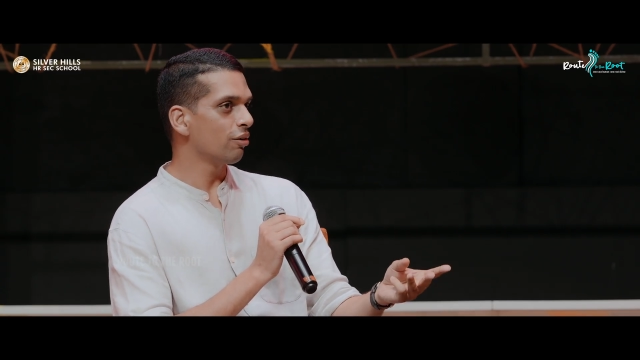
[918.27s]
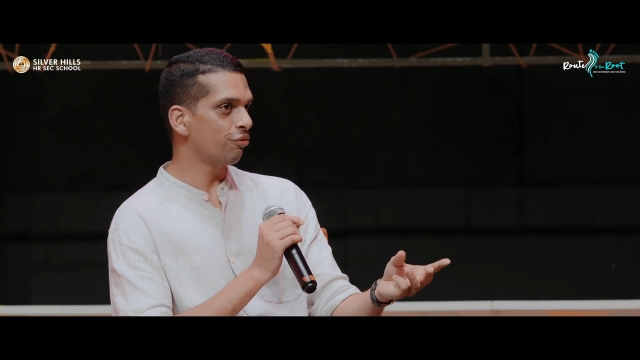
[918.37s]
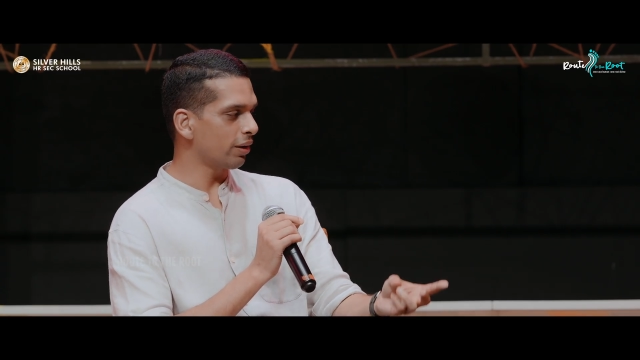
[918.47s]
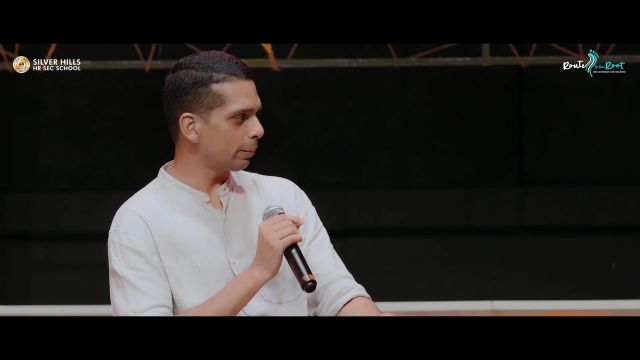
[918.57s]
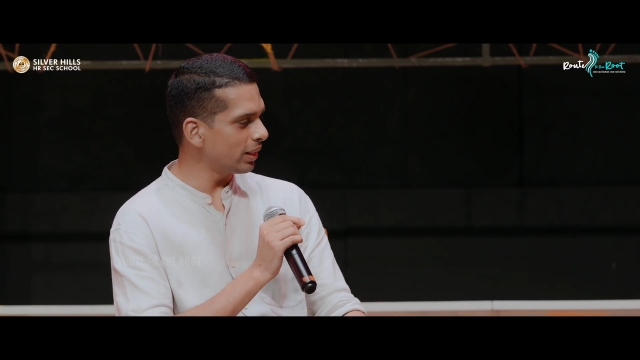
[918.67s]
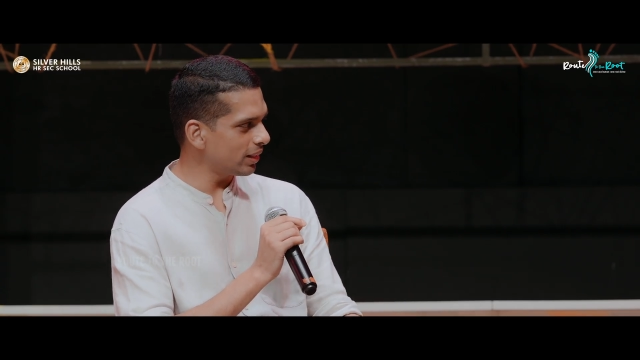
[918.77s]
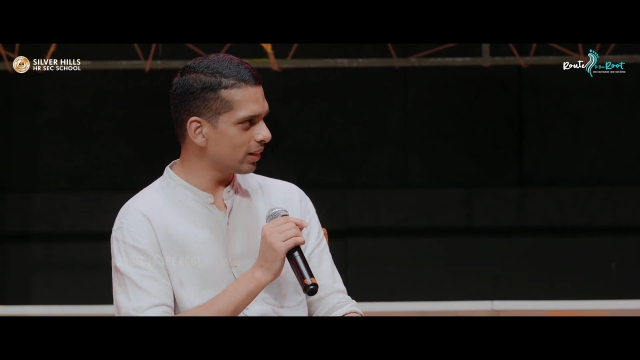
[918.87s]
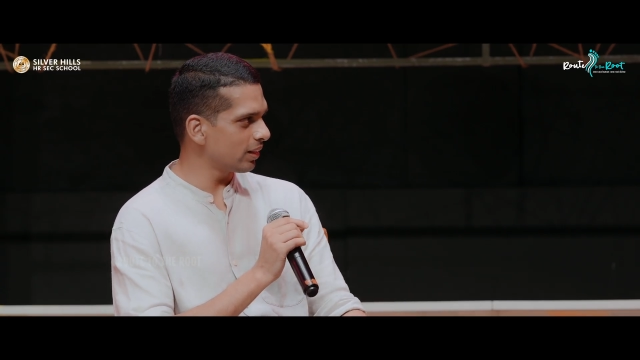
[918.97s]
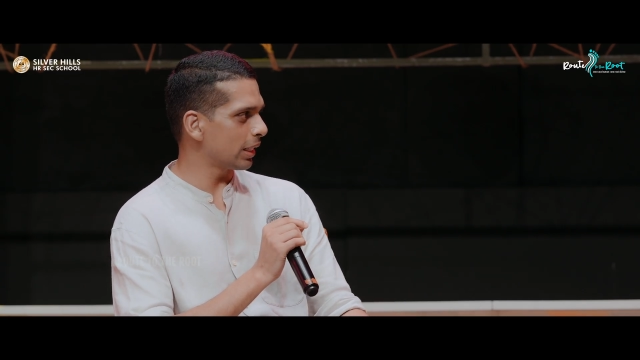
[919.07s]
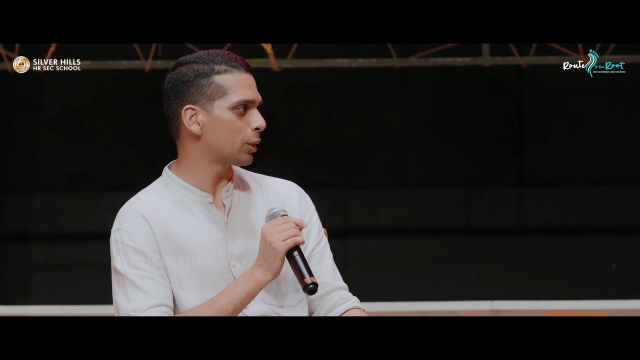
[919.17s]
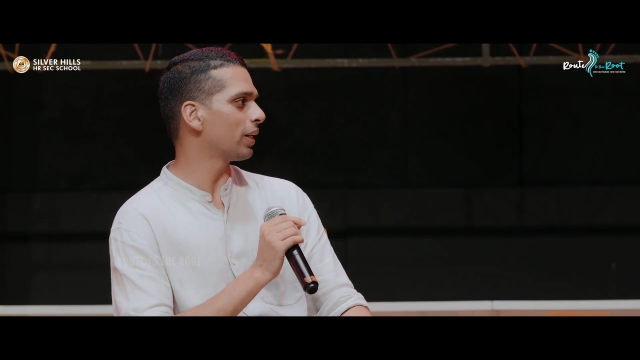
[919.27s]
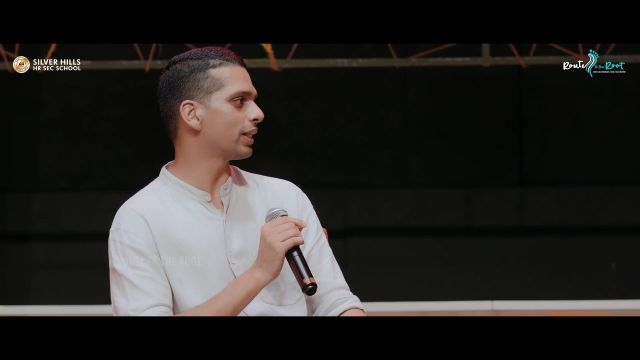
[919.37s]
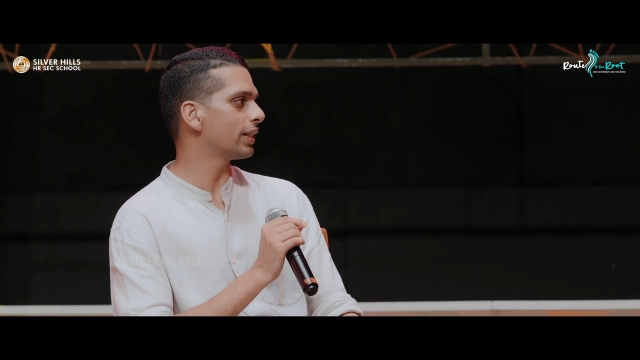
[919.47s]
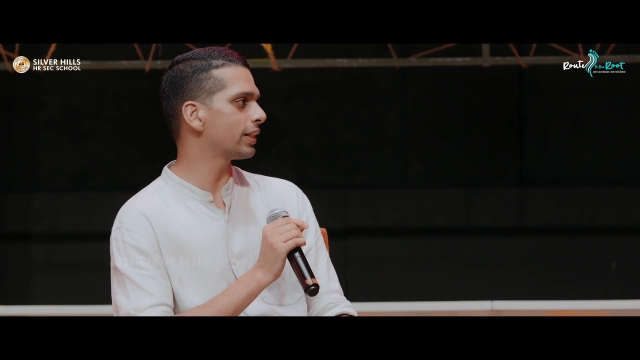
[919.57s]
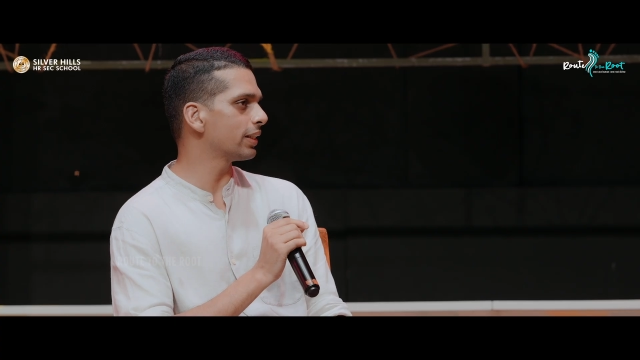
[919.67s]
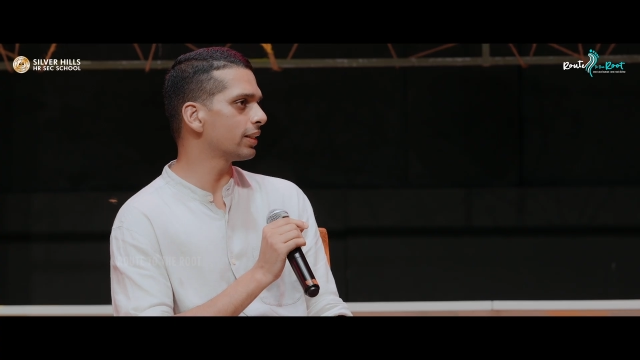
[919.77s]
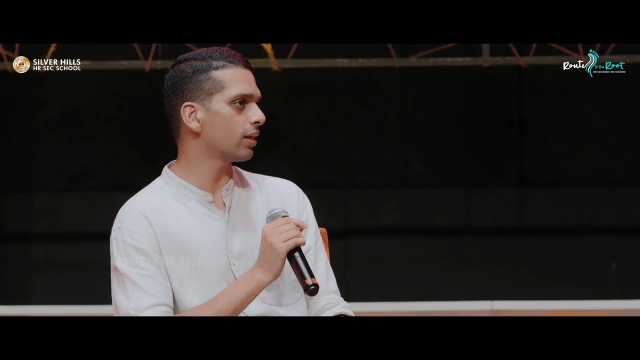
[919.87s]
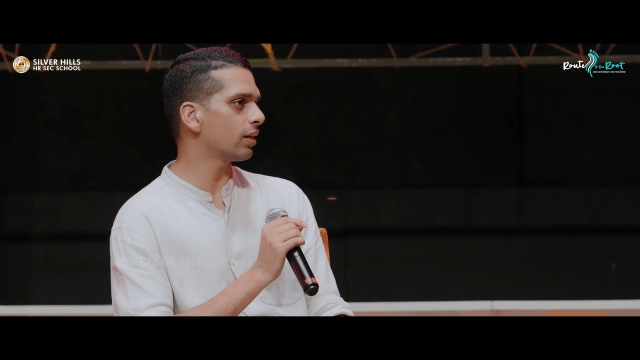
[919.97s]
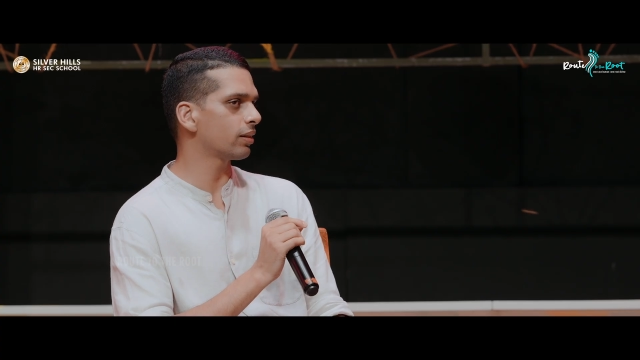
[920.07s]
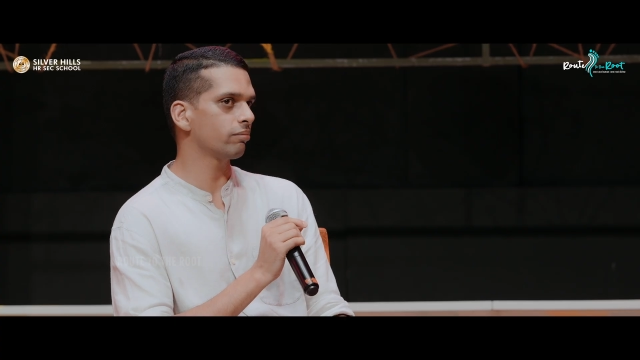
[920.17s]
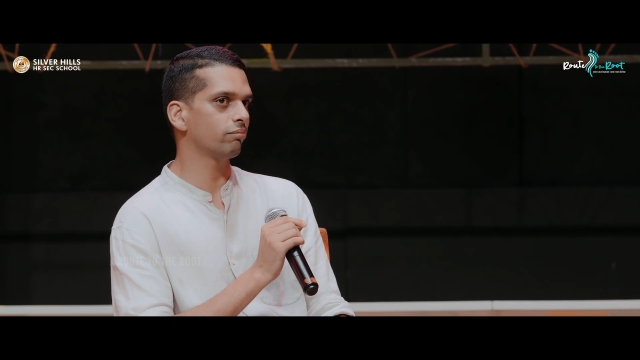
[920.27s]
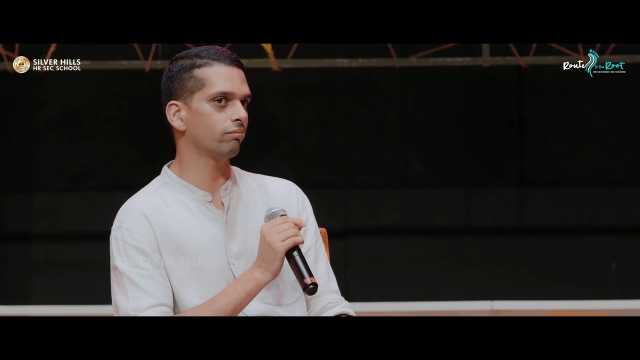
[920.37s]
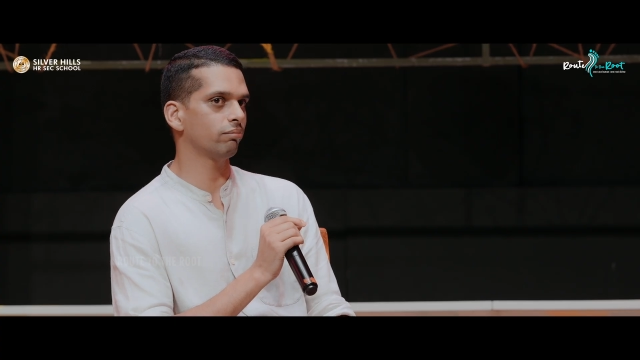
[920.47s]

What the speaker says: familial expectations are...